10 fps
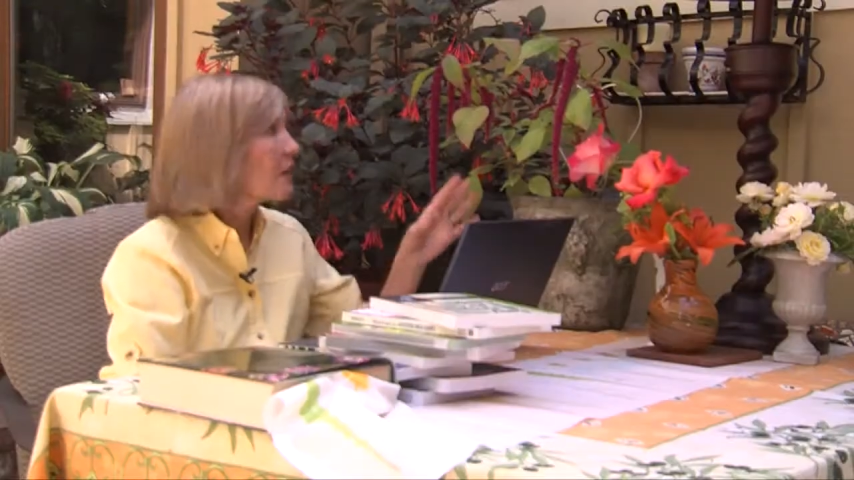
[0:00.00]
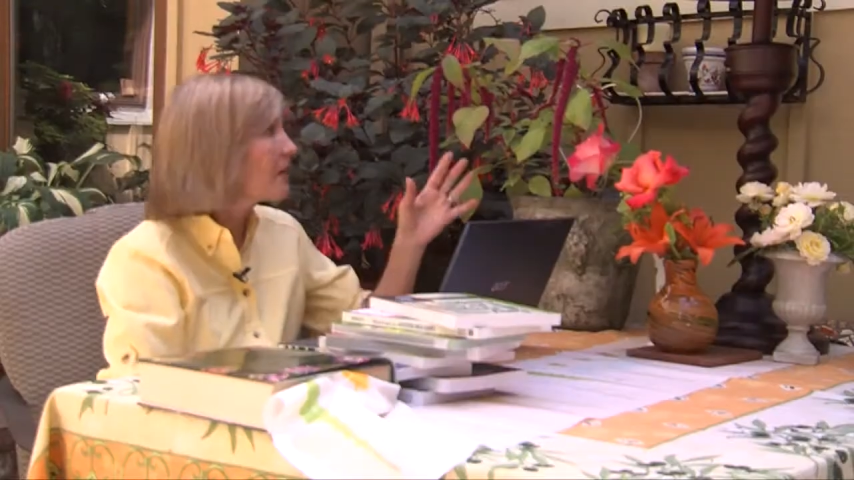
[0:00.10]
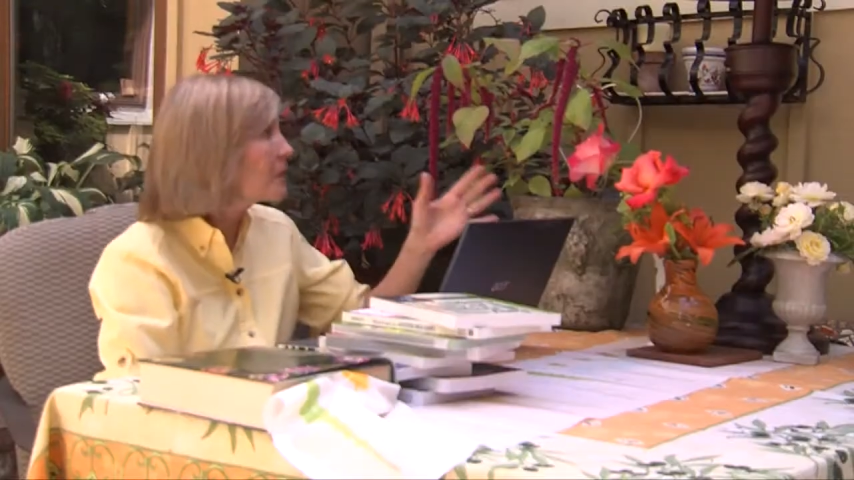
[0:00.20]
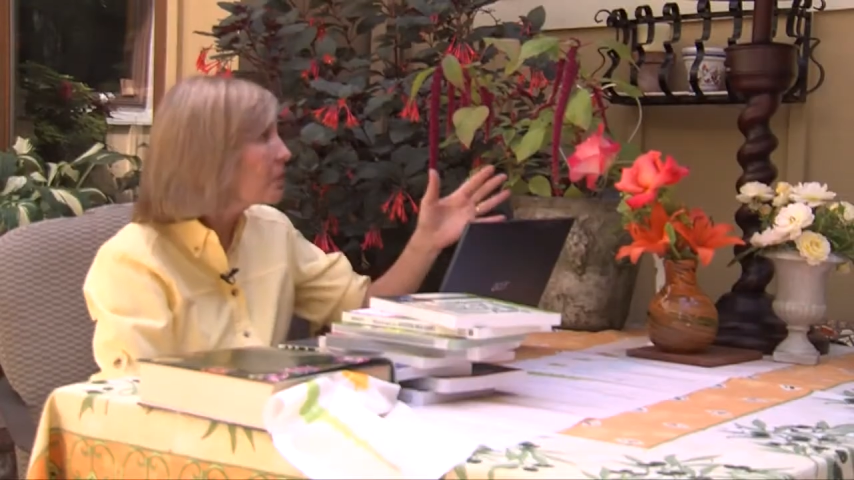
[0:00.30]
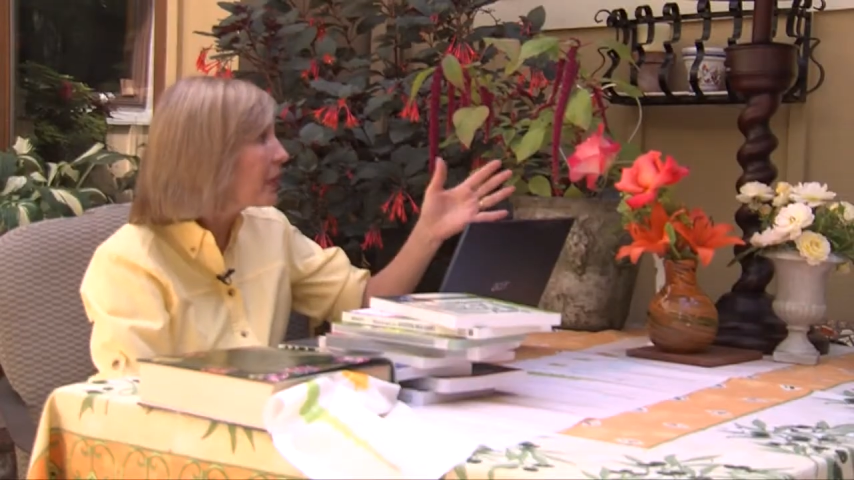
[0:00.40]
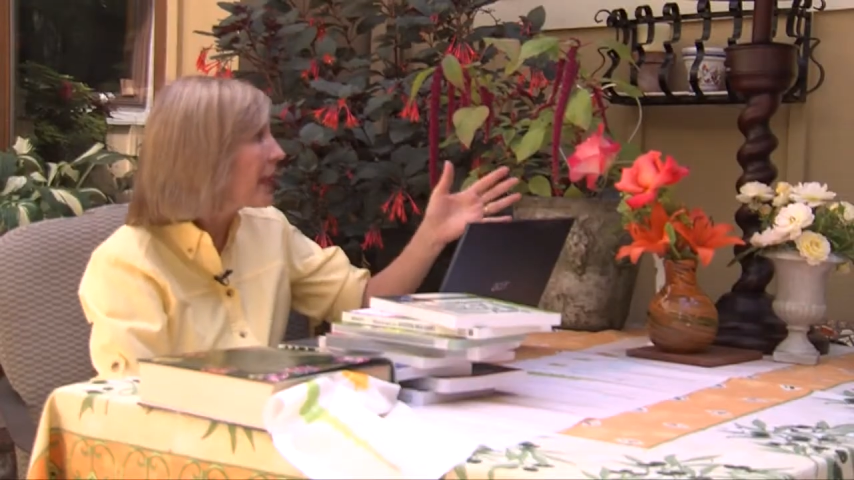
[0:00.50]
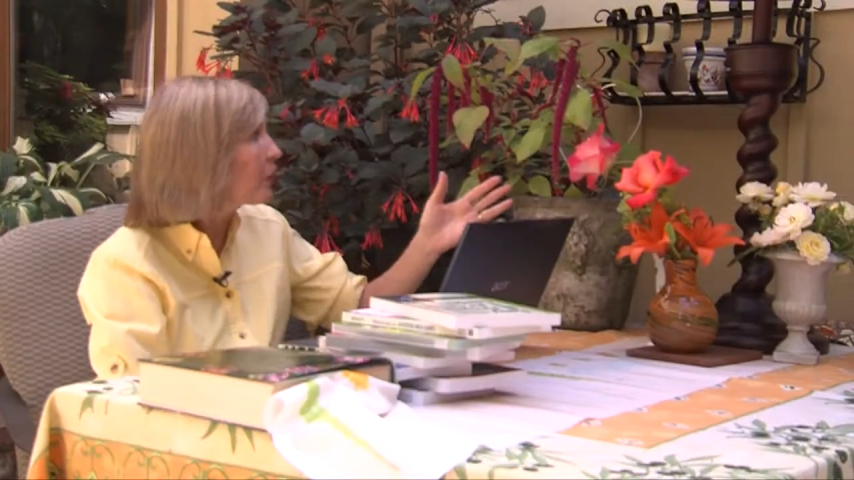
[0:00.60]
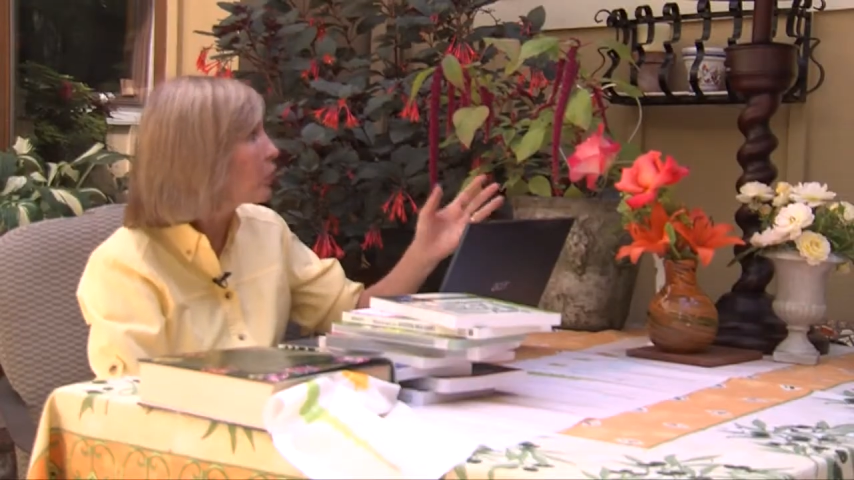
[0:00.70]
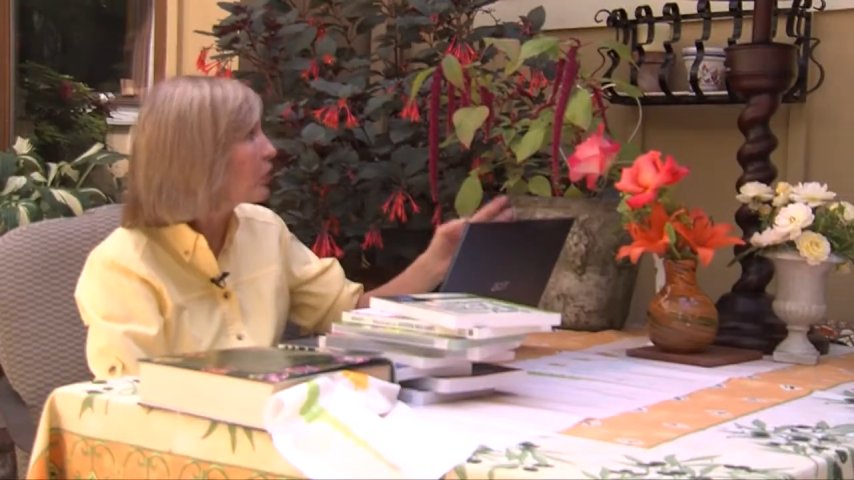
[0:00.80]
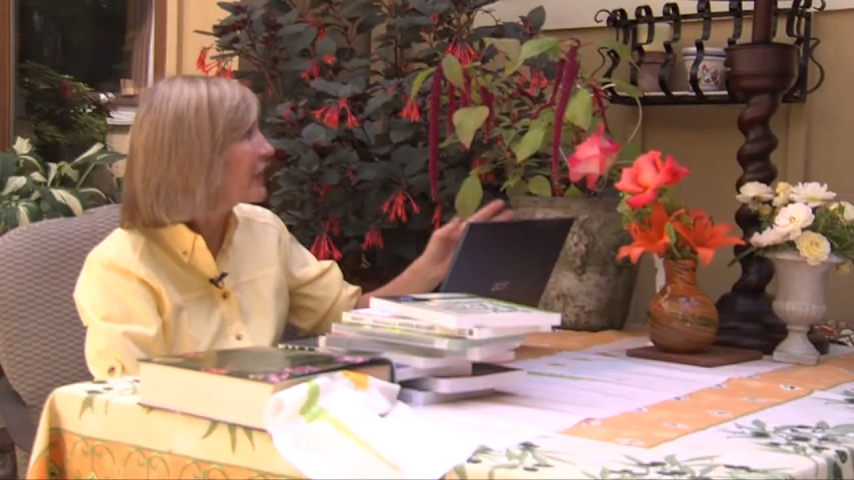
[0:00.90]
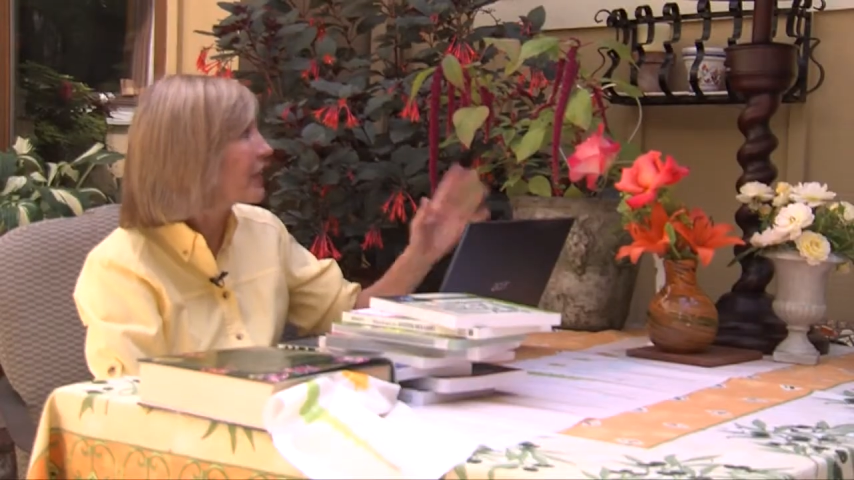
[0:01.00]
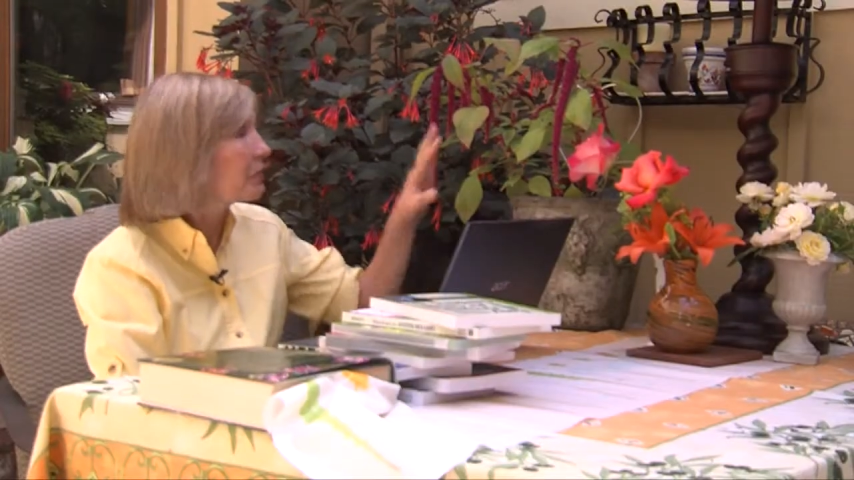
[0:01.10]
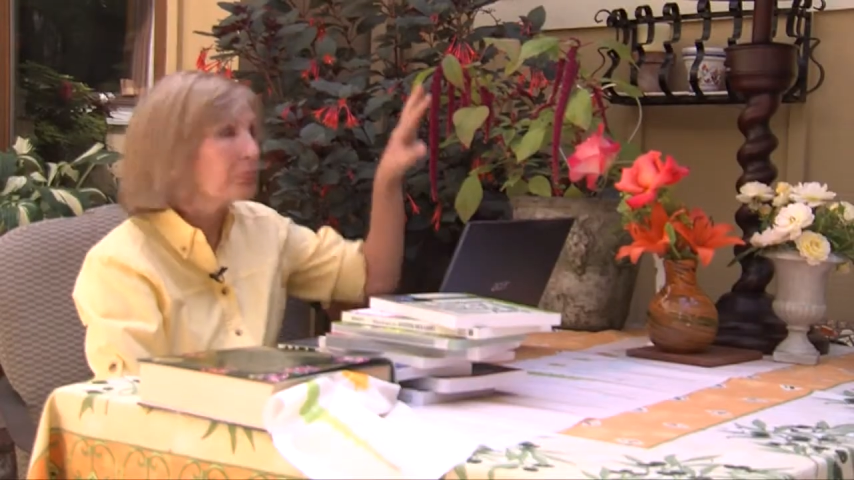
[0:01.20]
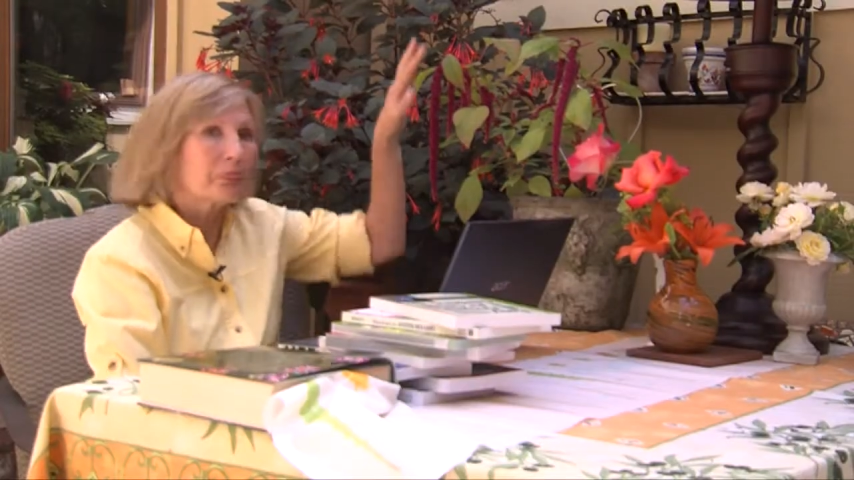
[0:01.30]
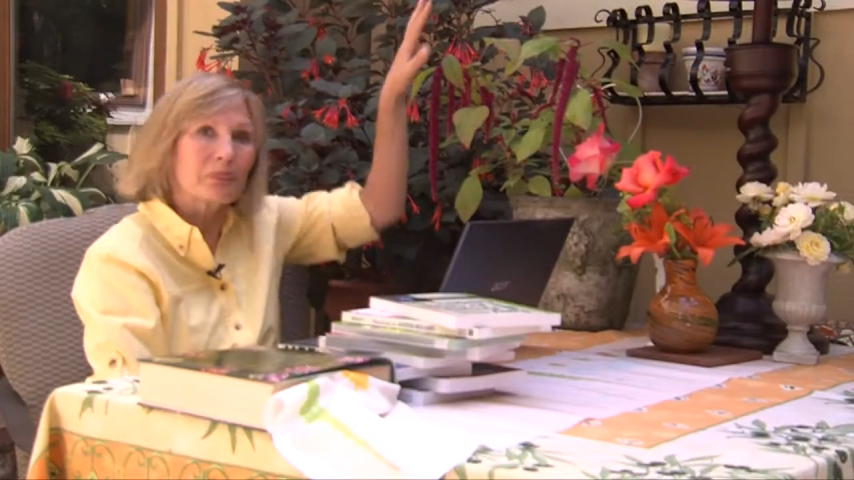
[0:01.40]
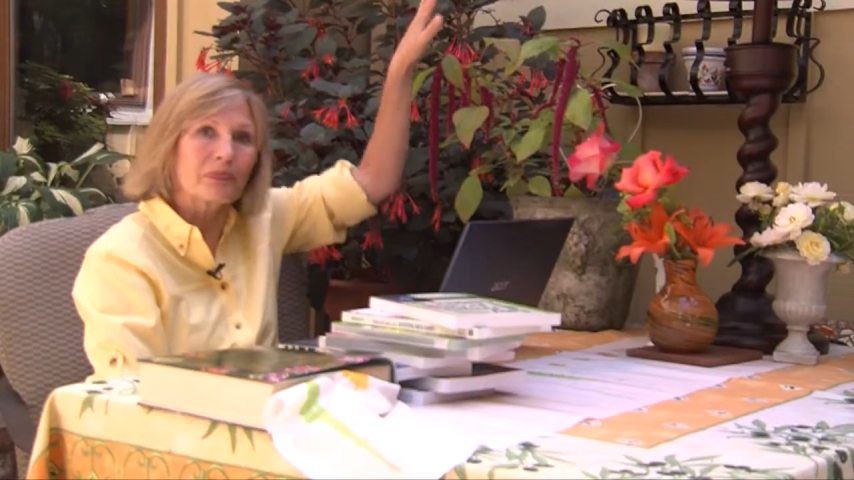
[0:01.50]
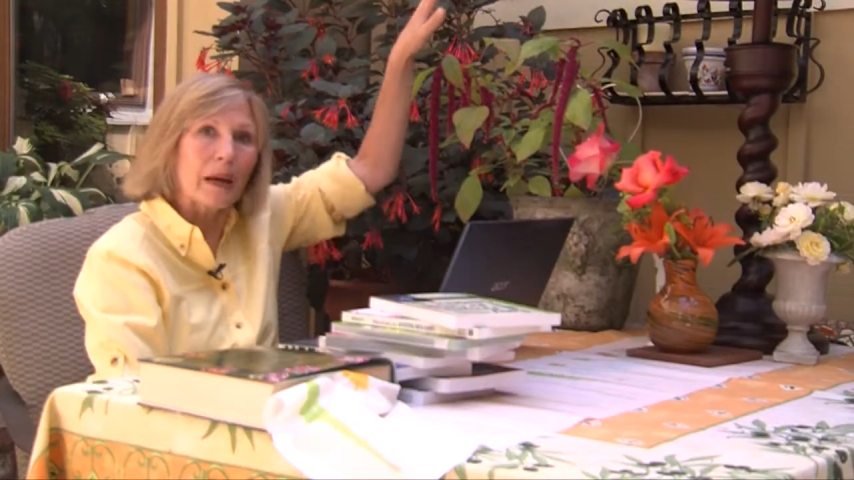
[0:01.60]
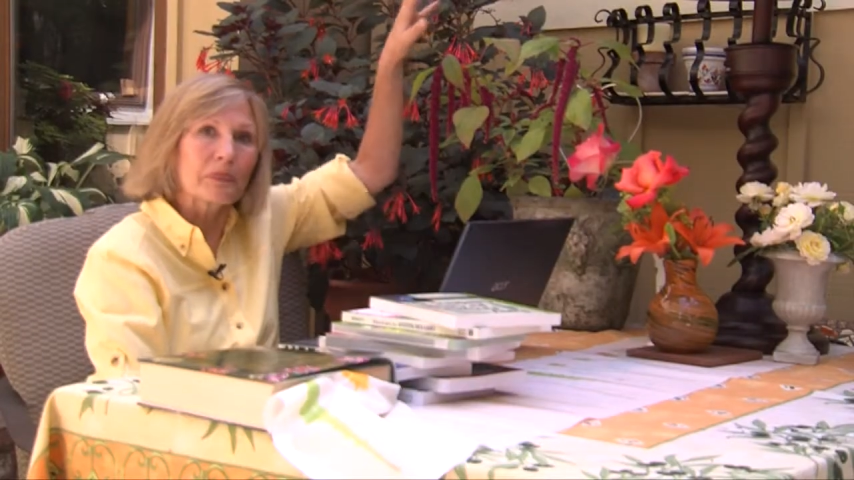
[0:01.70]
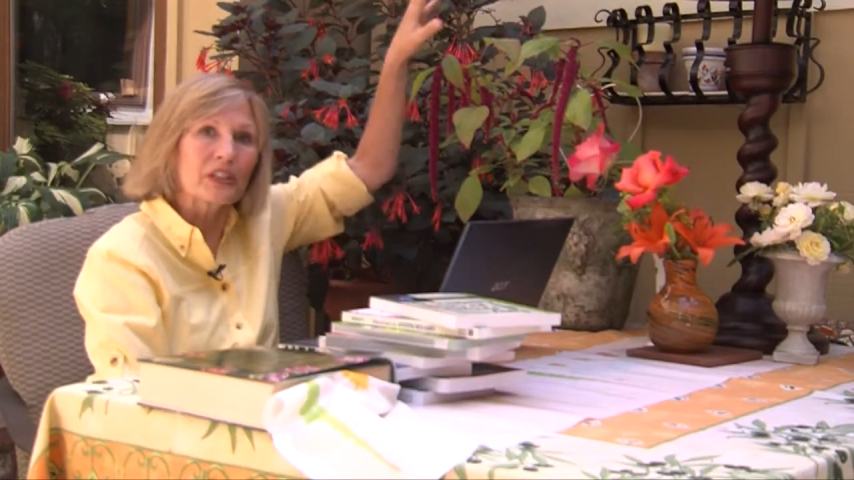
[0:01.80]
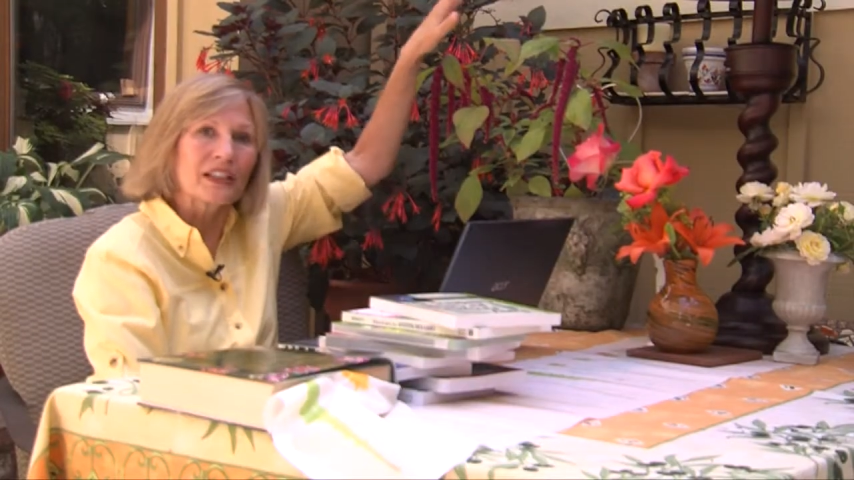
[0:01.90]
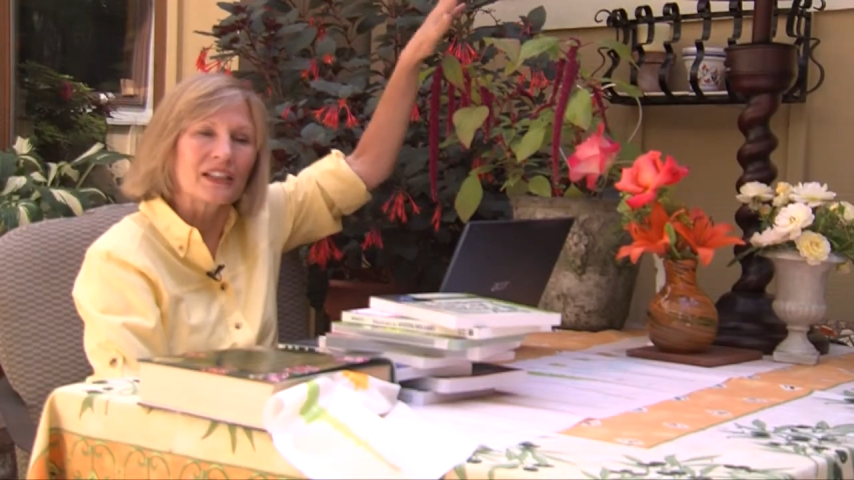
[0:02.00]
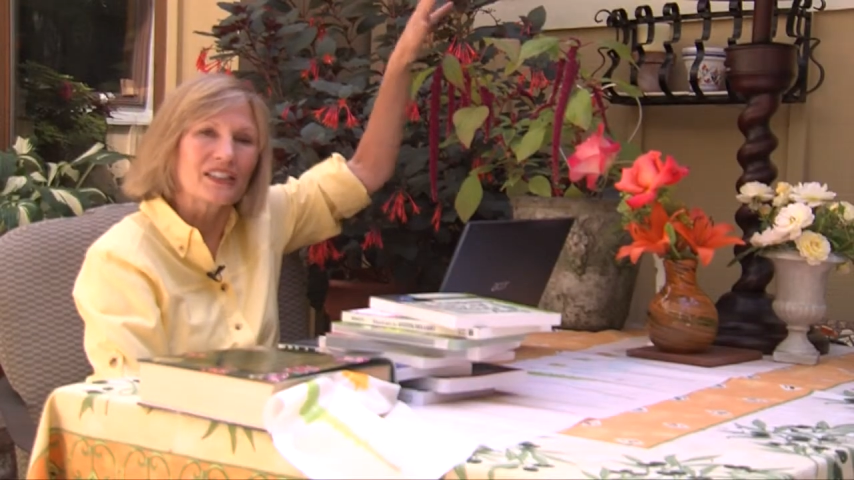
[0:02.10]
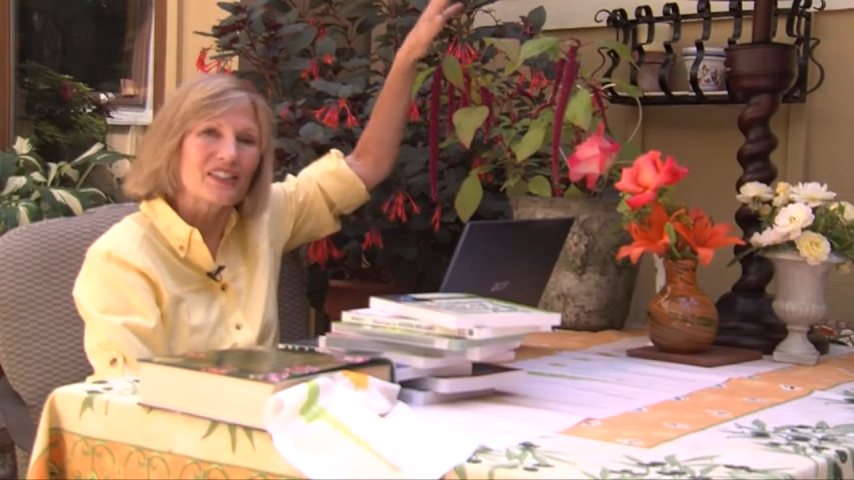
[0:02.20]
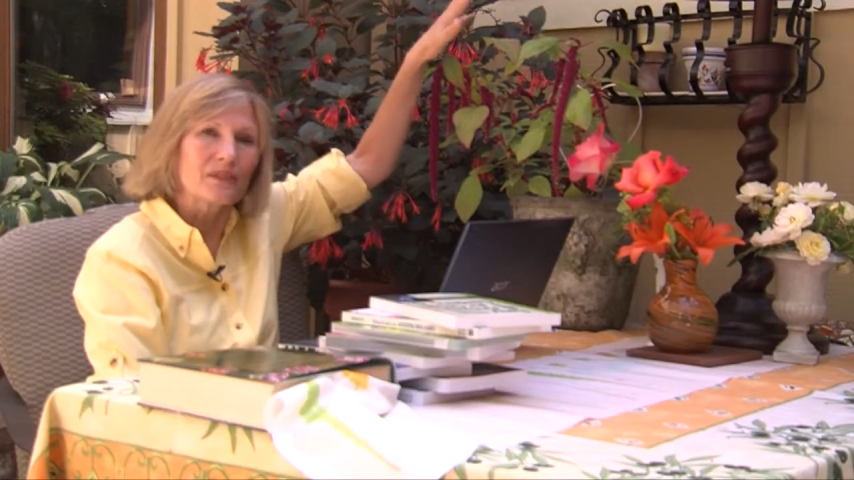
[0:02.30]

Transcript: this plant will get up to,